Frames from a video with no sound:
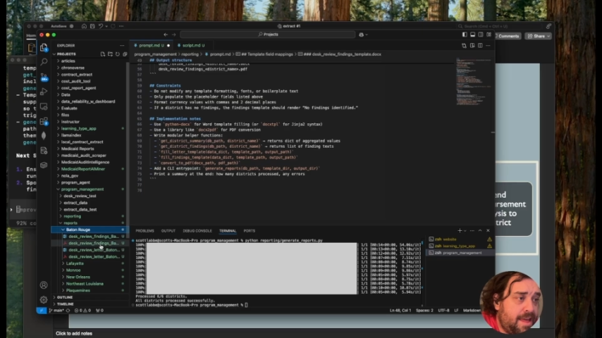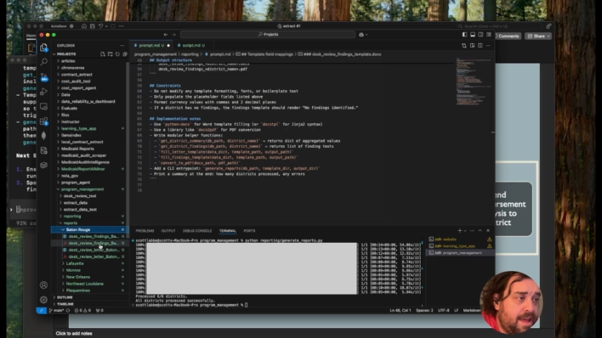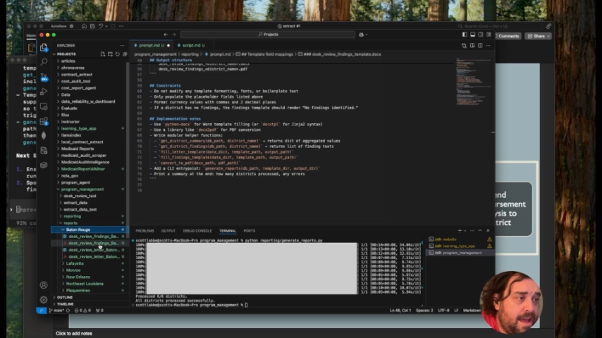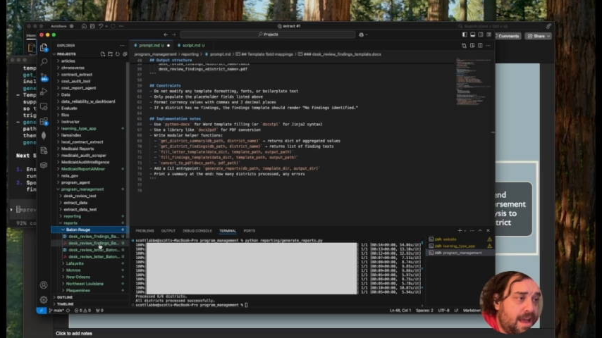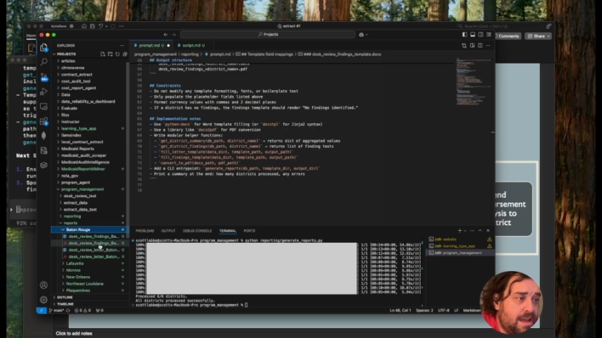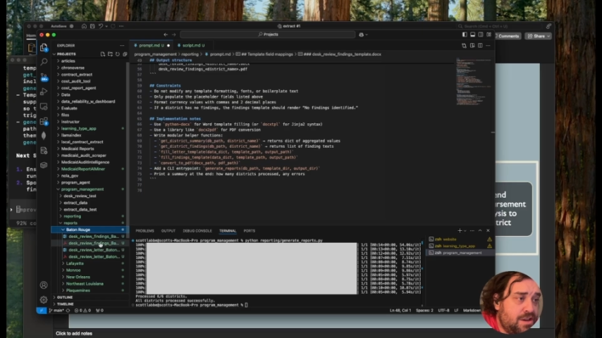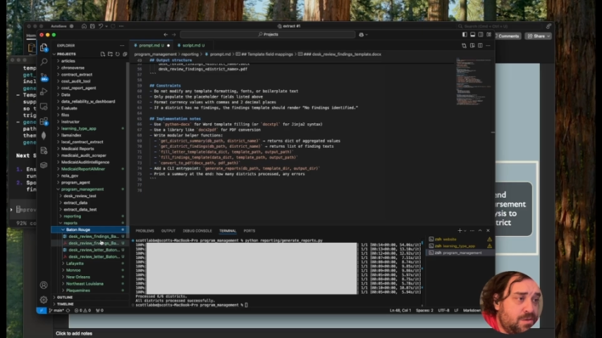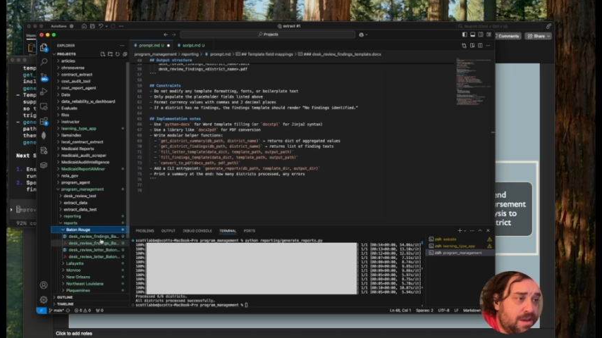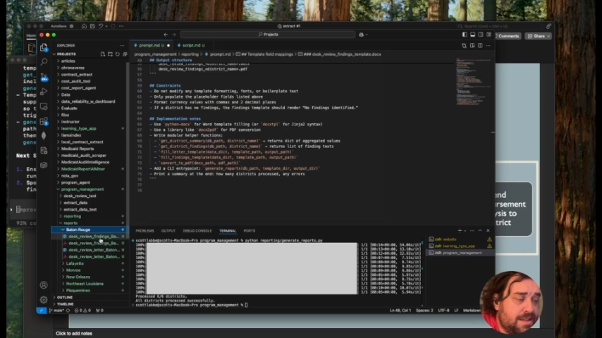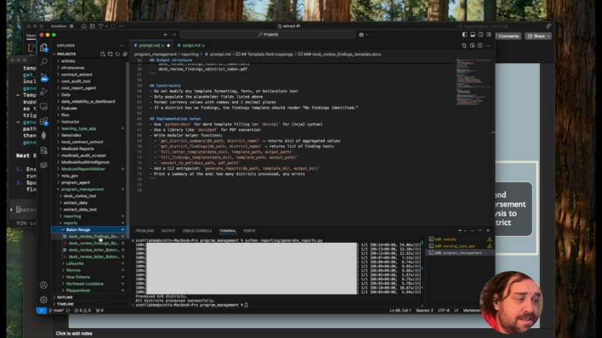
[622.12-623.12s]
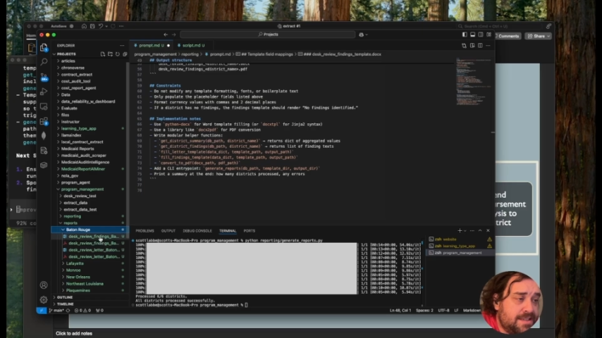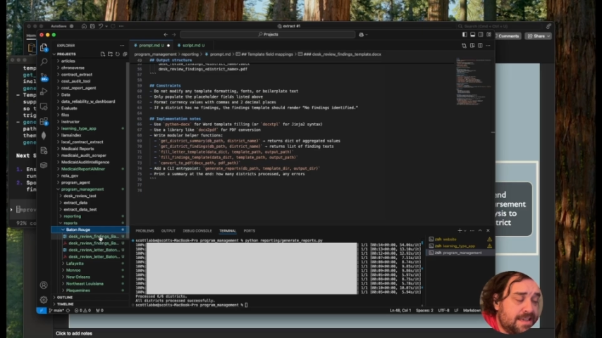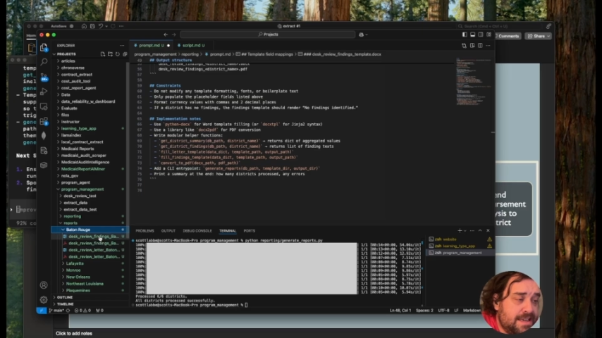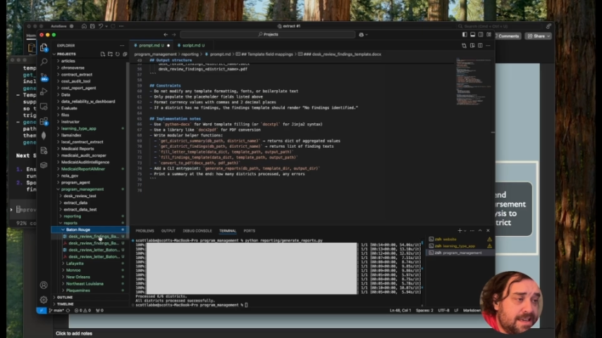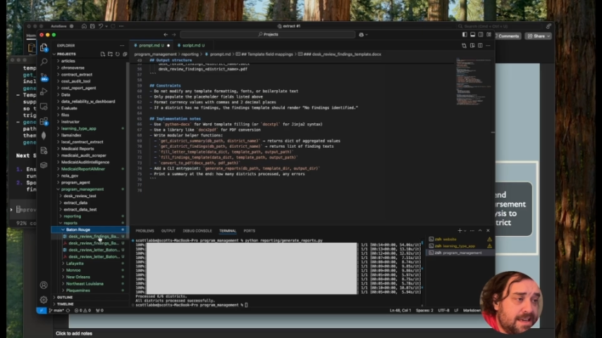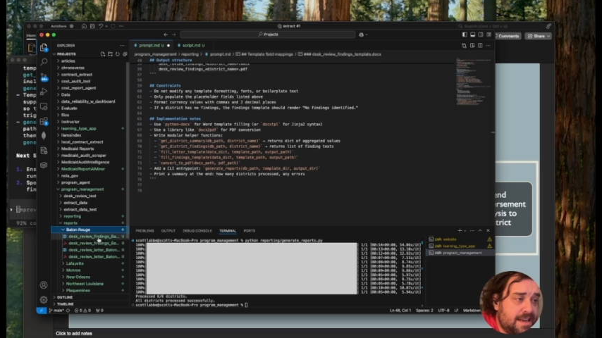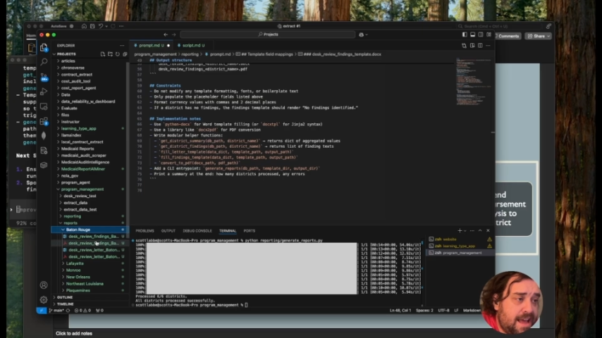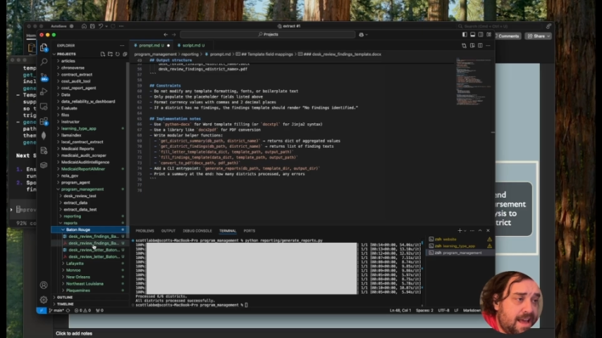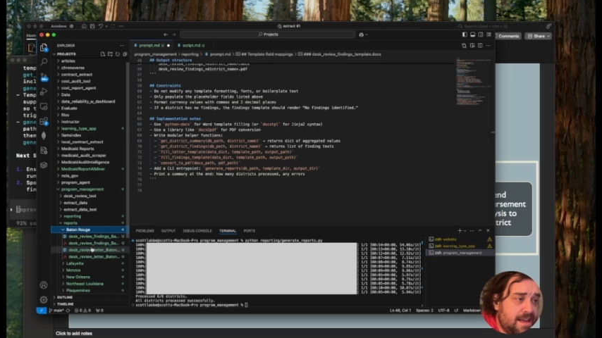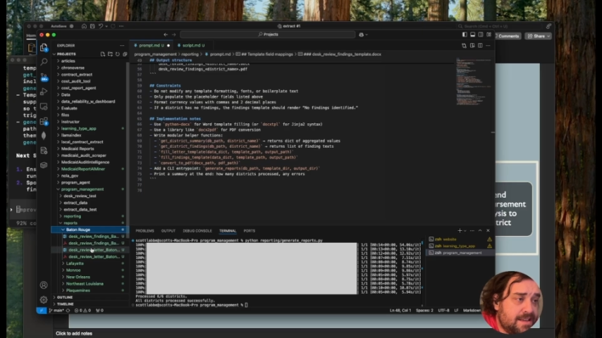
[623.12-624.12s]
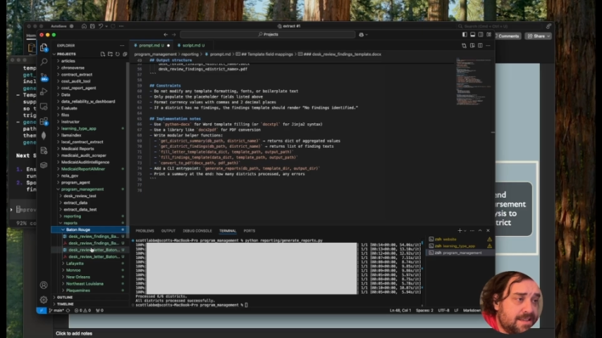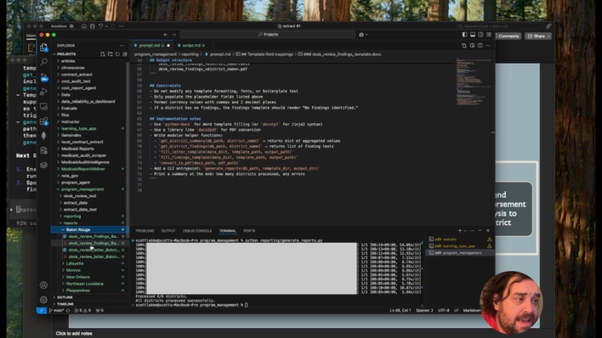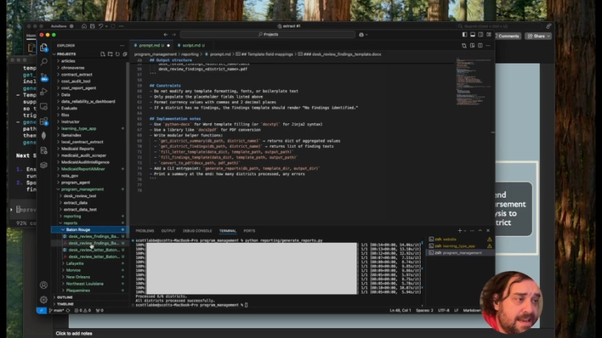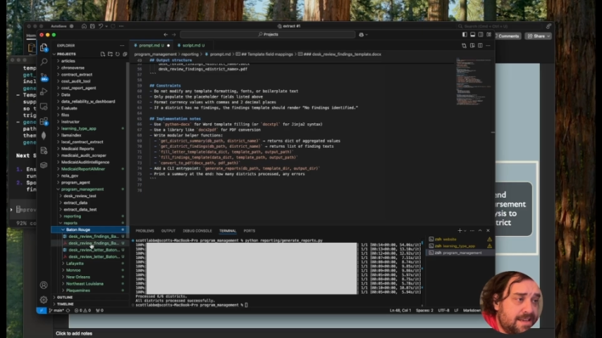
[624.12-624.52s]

And you can see it has a